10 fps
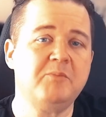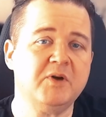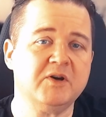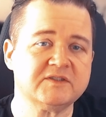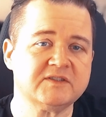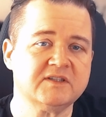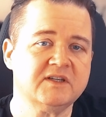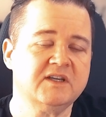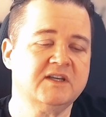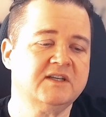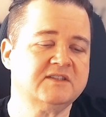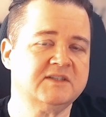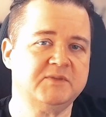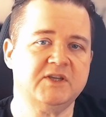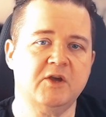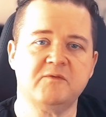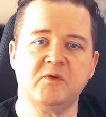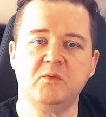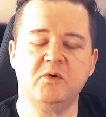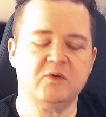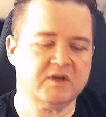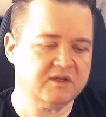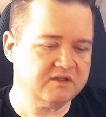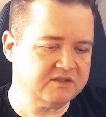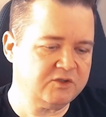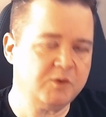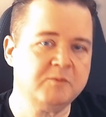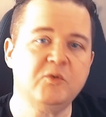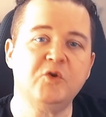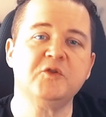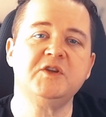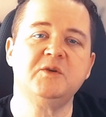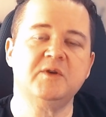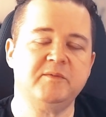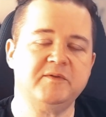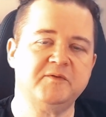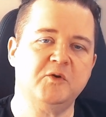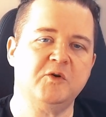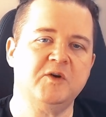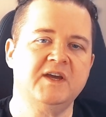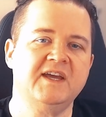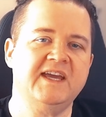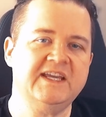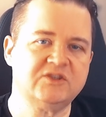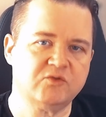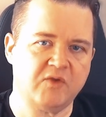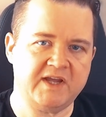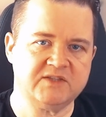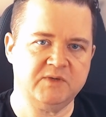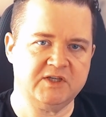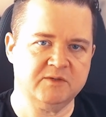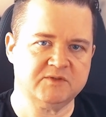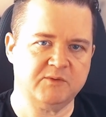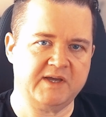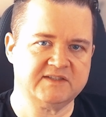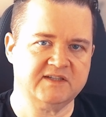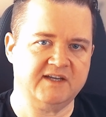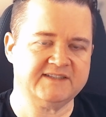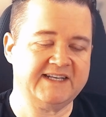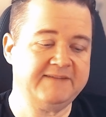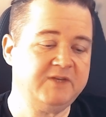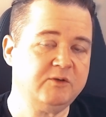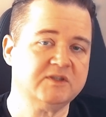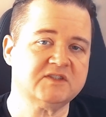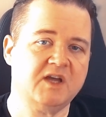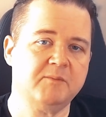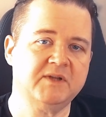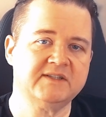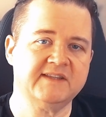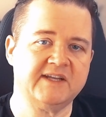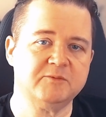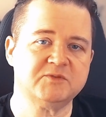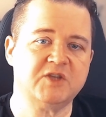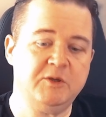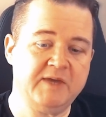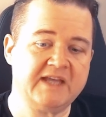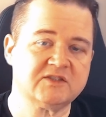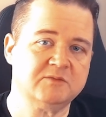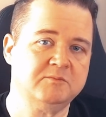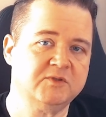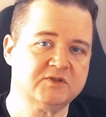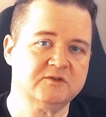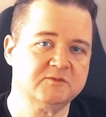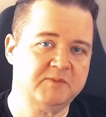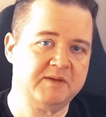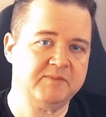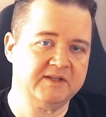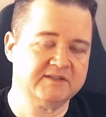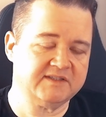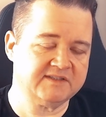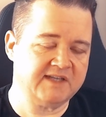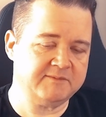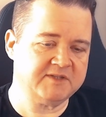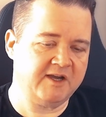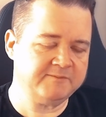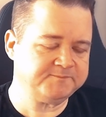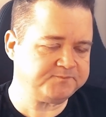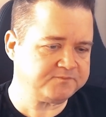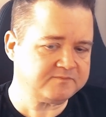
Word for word: But simply going for a walk, doing more than you were before, is great when it comes to exercise. And if you can start building that up so you get some muscles being built at the same time,